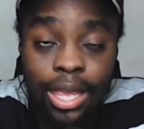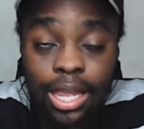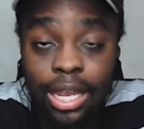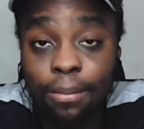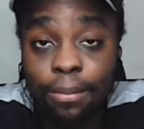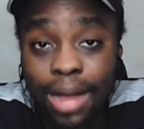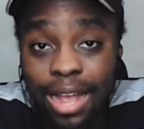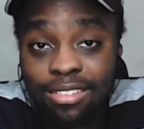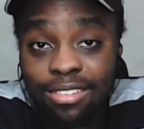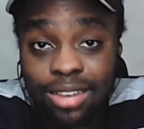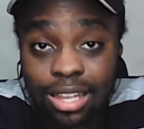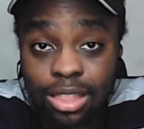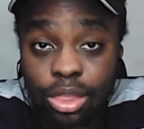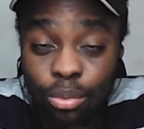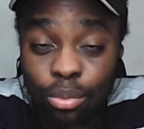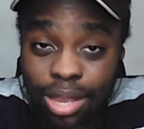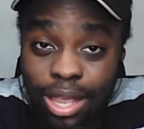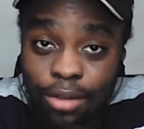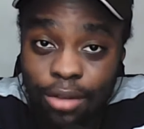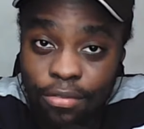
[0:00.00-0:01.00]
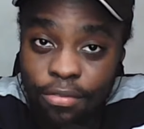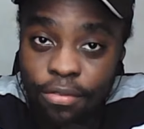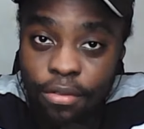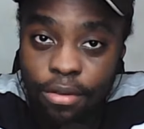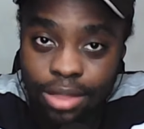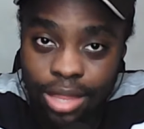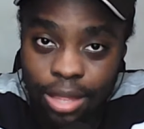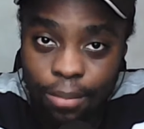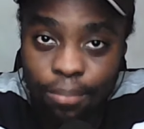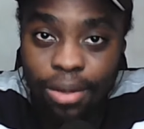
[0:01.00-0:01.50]
in match day 3 and
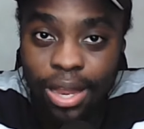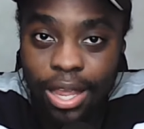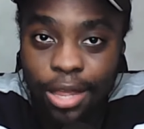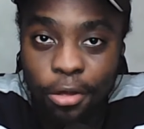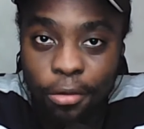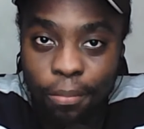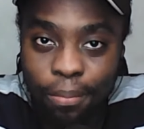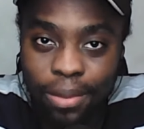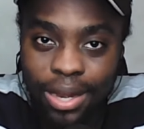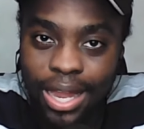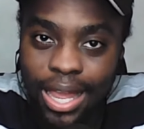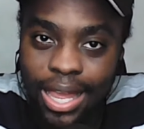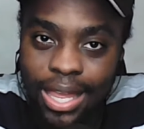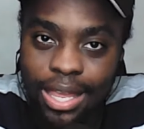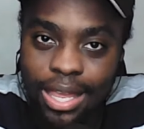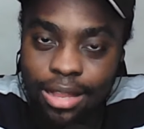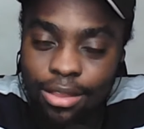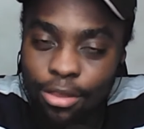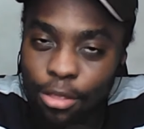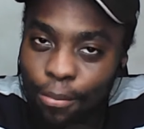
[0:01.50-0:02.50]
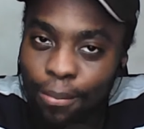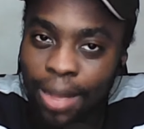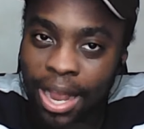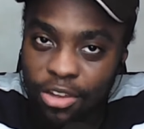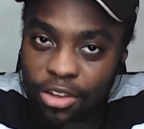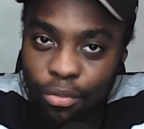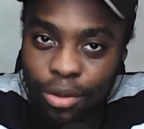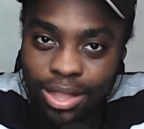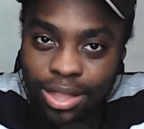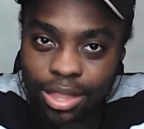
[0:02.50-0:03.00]
4, they play Copenhagen. You
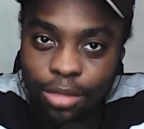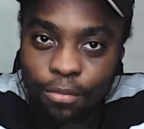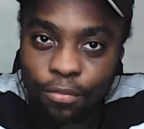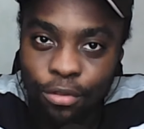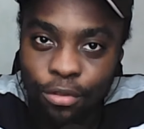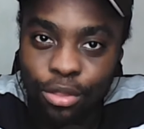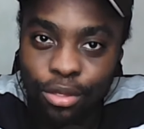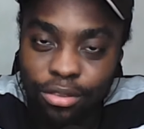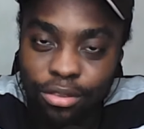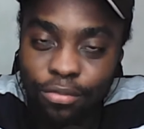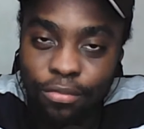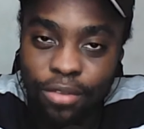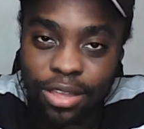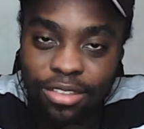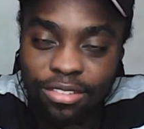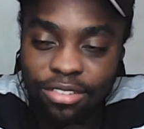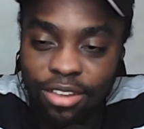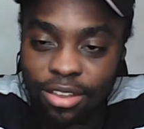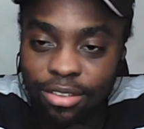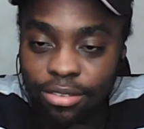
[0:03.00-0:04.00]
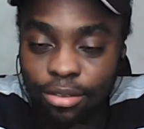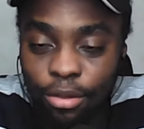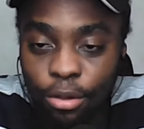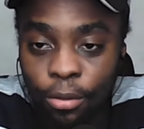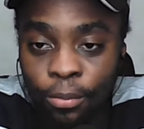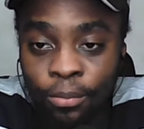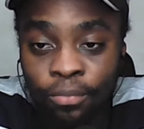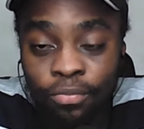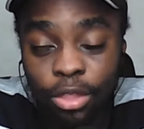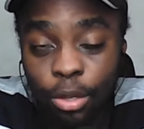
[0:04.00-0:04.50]
might want them for those fixtures.
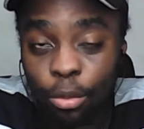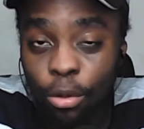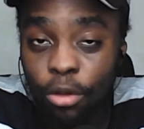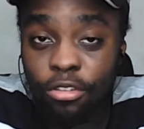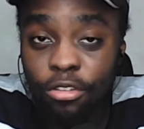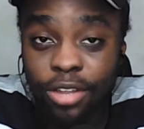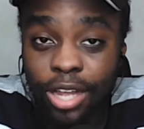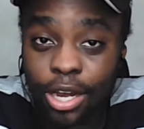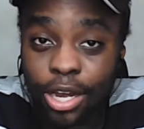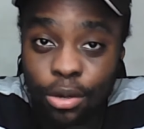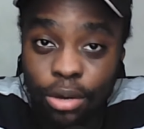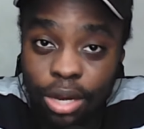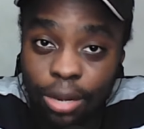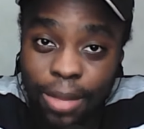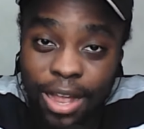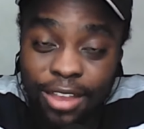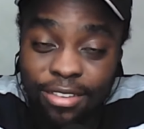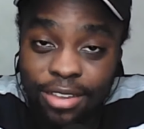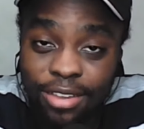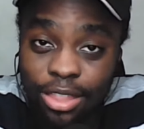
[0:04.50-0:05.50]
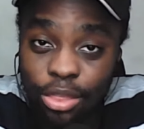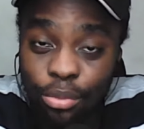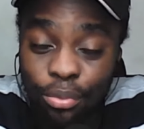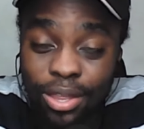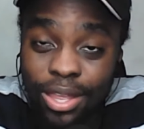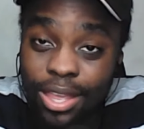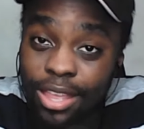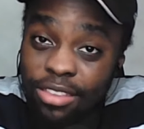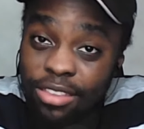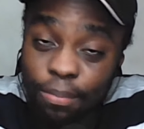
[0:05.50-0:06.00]
So what you can do in match day
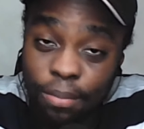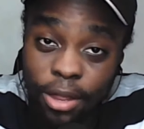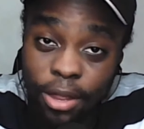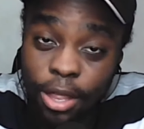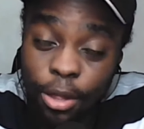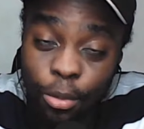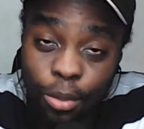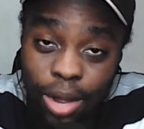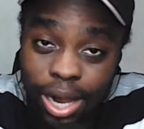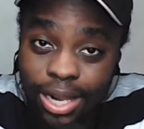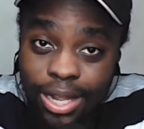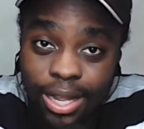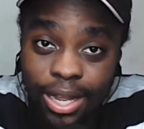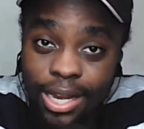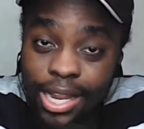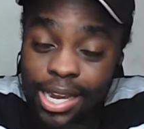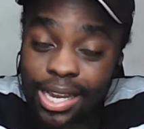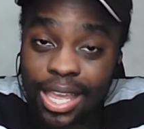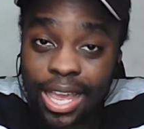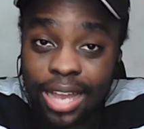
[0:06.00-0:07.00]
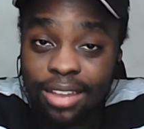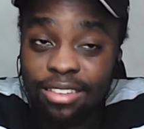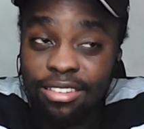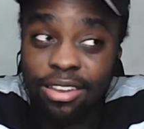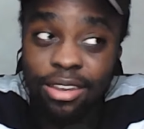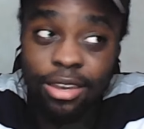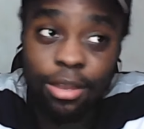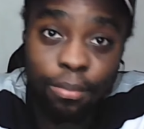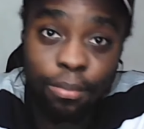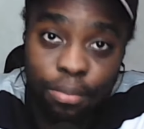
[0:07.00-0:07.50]
3 is play your wildcard and get
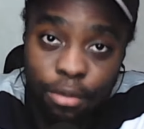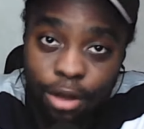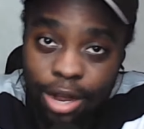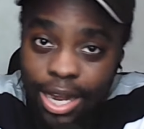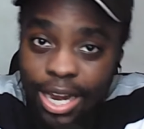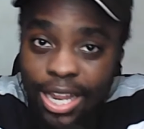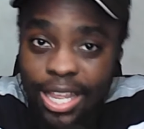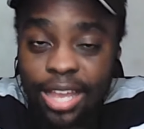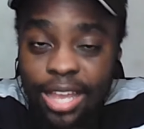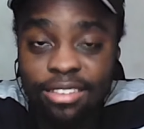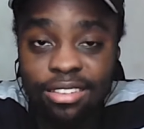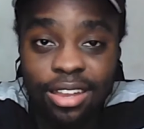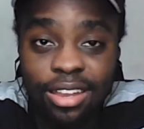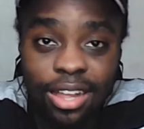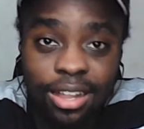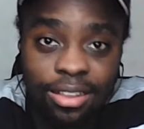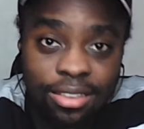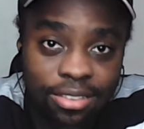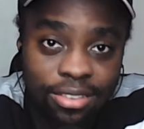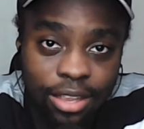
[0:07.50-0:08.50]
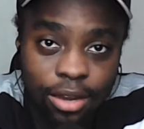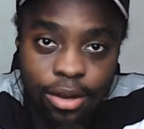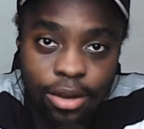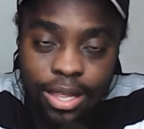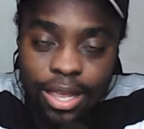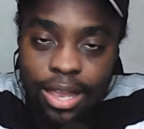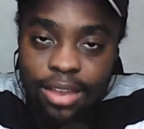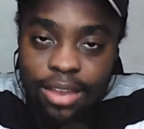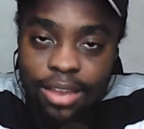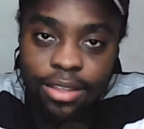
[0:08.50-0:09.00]
in De Bruyne, get in Cancelo,
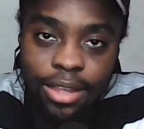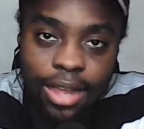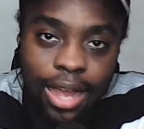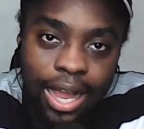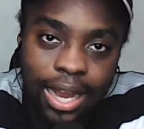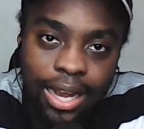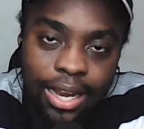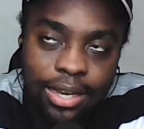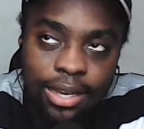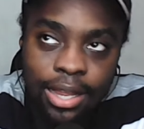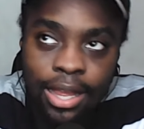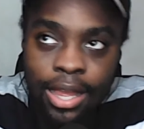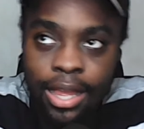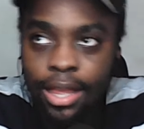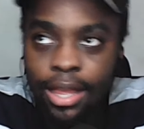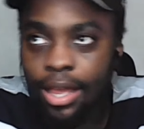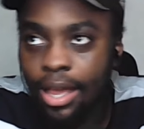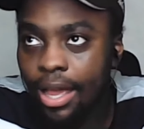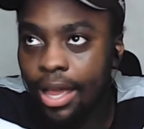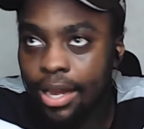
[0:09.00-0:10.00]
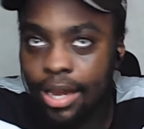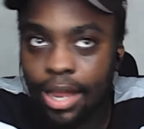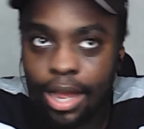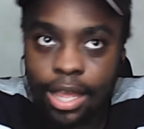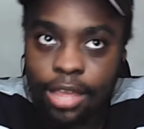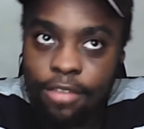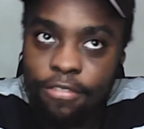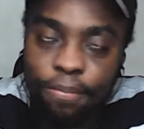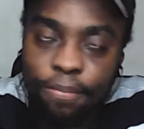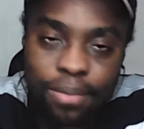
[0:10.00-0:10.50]
and get in Haaland. And
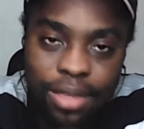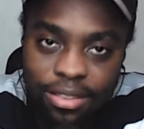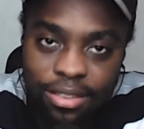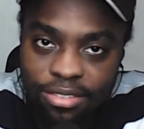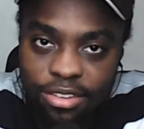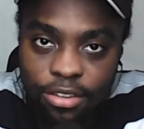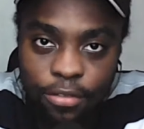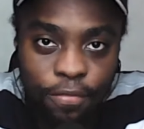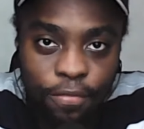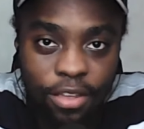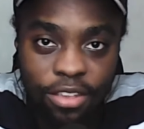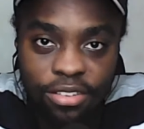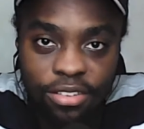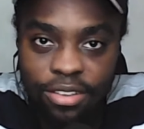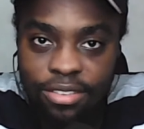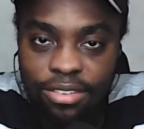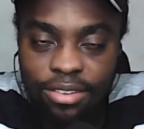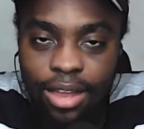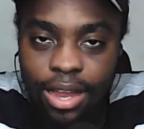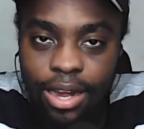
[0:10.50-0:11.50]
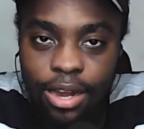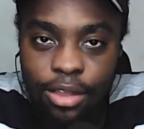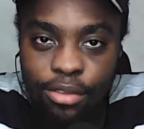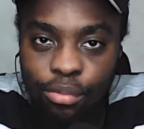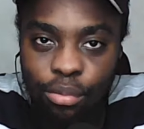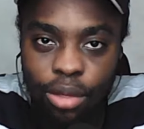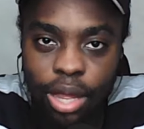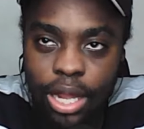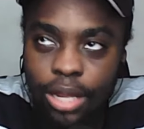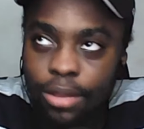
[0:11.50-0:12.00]
if PSG fixtures turn
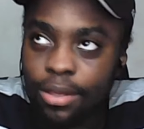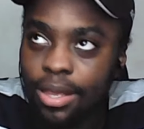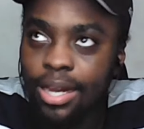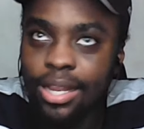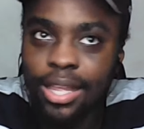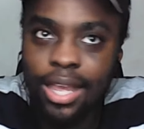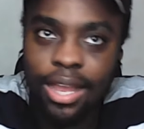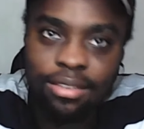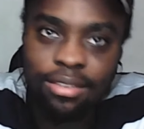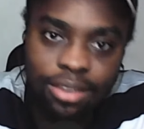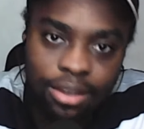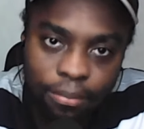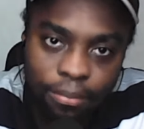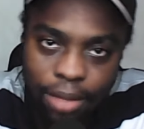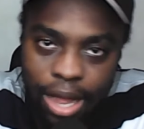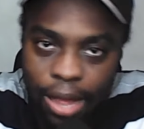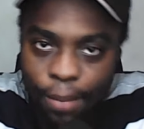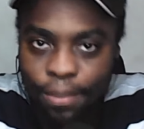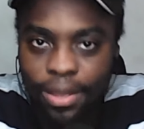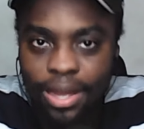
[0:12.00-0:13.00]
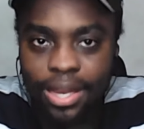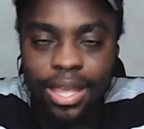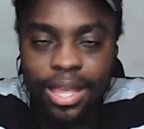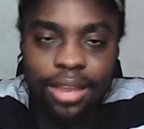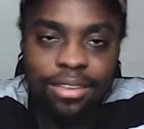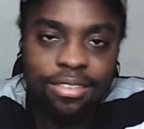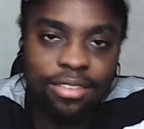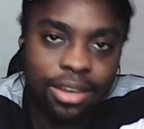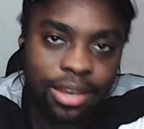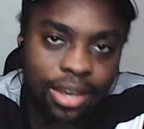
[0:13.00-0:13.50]
as well, you can get in Mbappe and
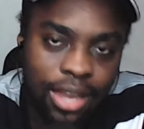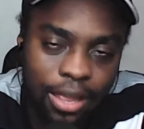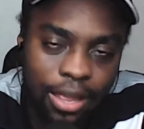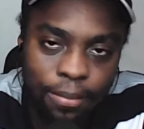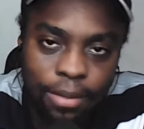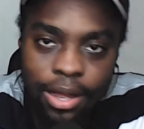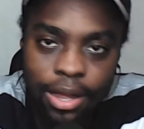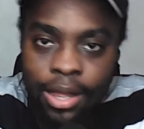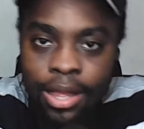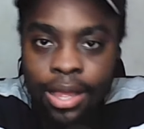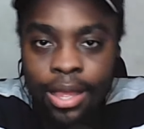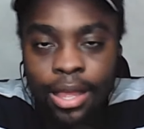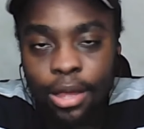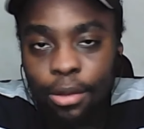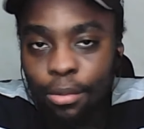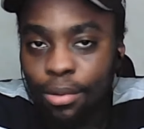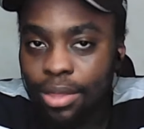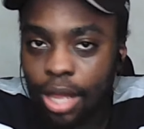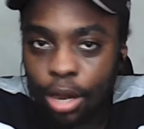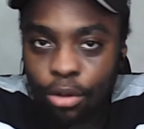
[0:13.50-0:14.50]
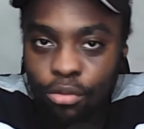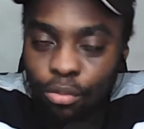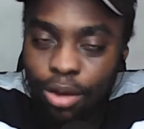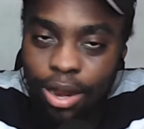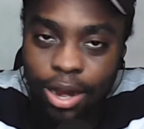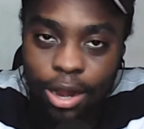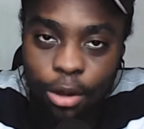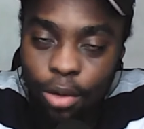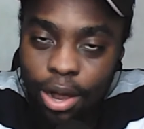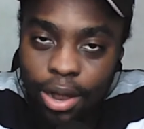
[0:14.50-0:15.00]
get in Neymar without
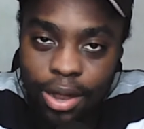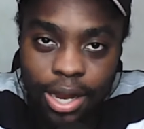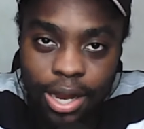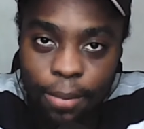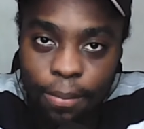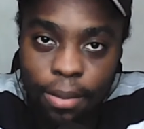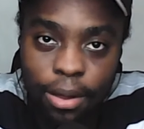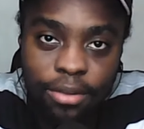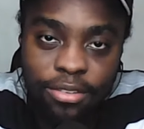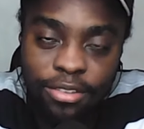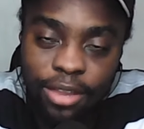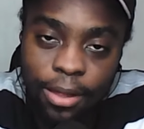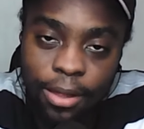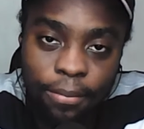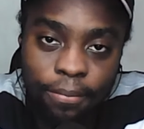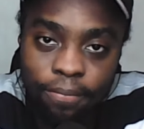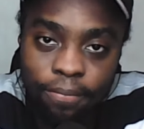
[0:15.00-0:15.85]
worrying about